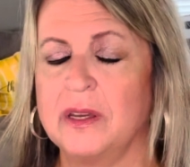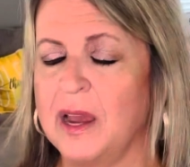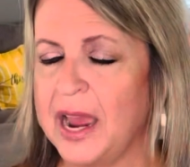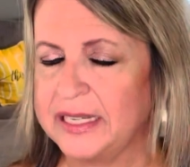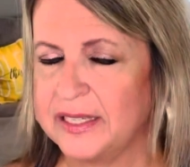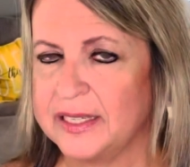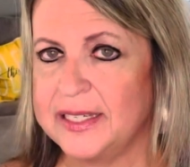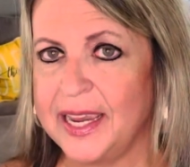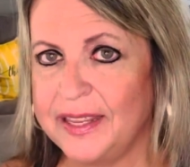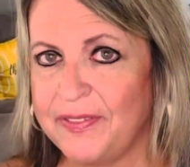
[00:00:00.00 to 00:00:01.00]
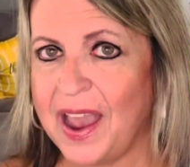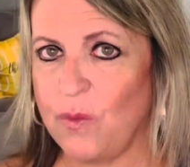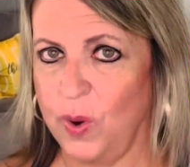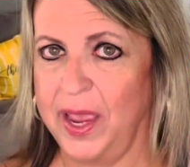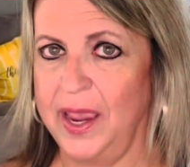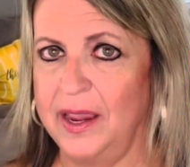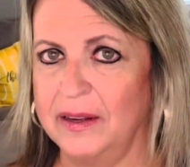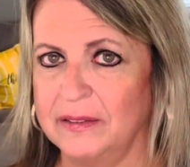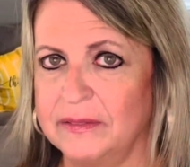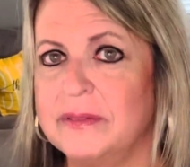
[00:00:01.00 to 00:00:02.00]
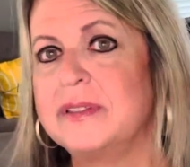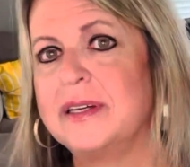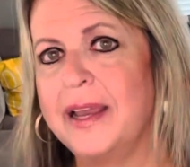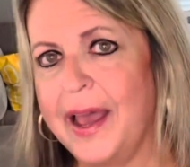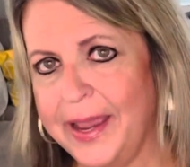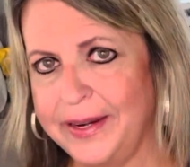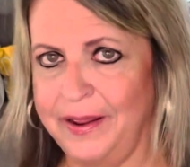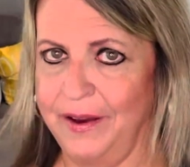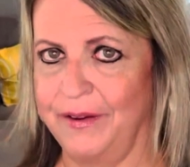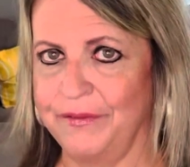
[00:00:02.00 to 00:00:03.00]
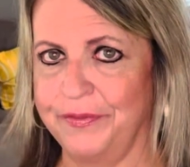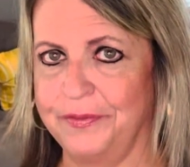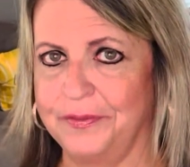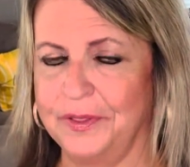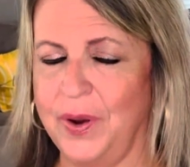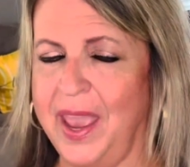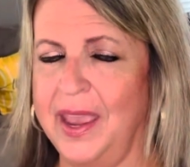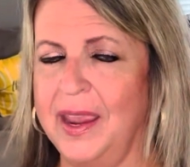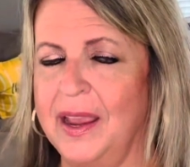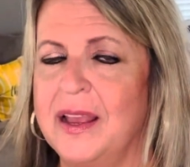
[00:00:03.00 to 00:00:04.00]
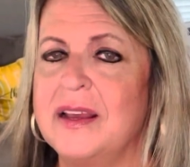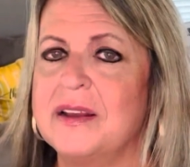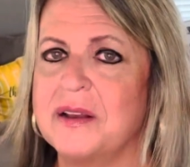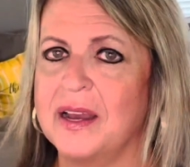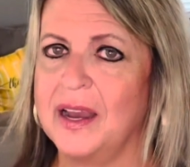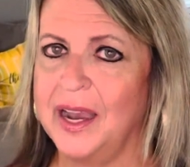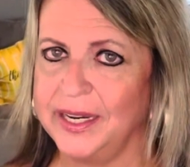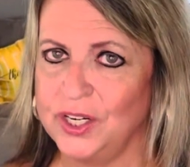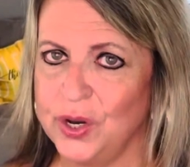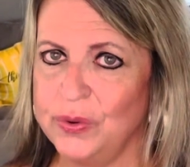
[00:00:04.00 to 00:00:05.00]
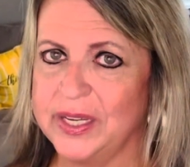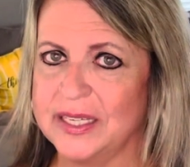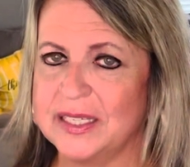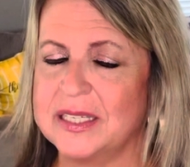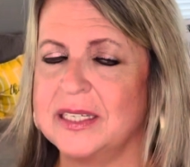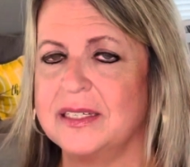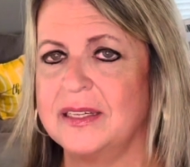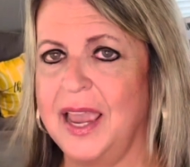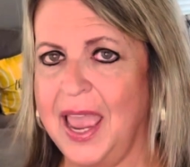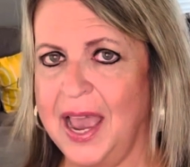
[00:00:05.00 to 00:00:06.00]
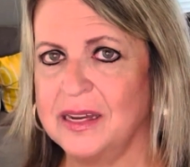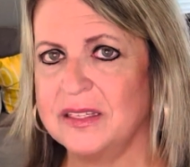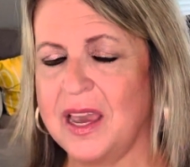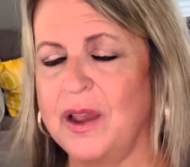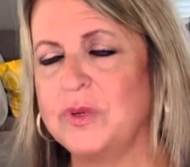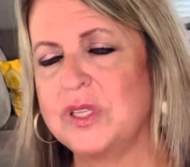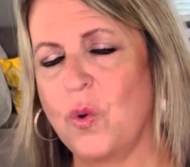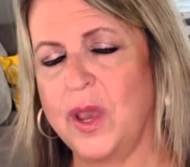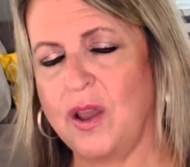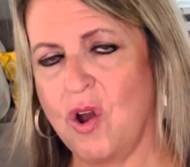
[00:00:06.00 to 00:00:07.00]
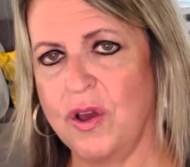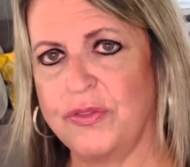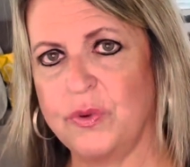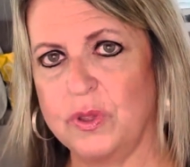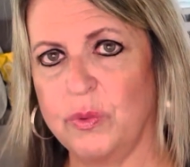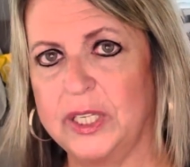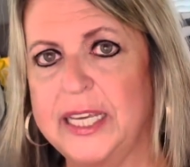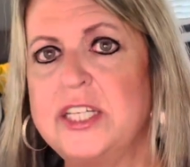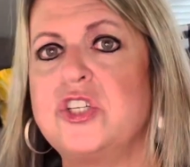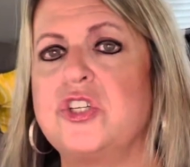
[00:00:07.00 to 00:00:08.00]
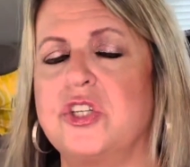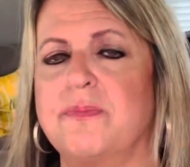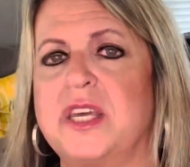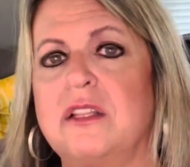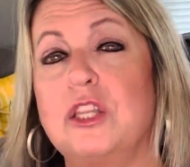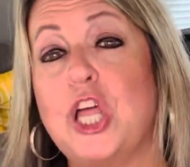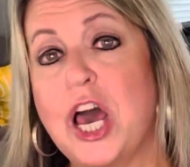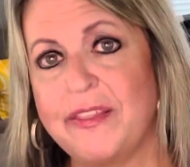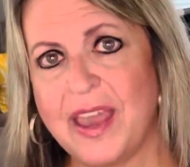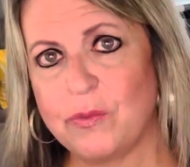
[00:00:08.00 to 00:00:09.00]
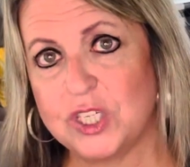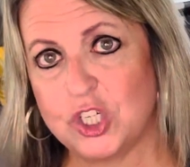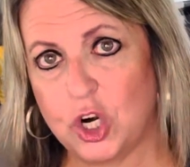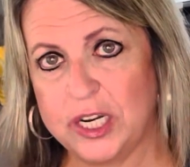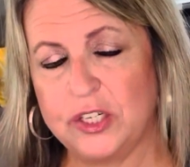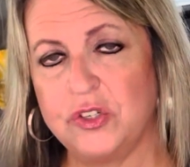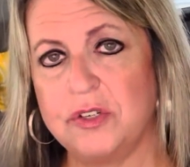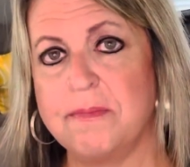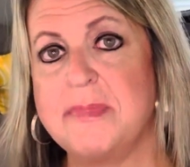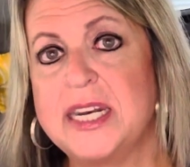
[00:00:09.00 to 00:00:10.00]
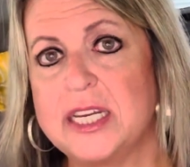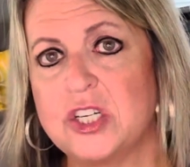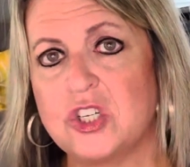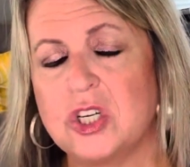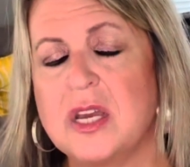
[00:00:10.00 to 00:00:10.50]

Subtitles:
I stayed that way, kind of. Okay, I noticed as I was going on through the relationship that a lot of that was starting to diminish,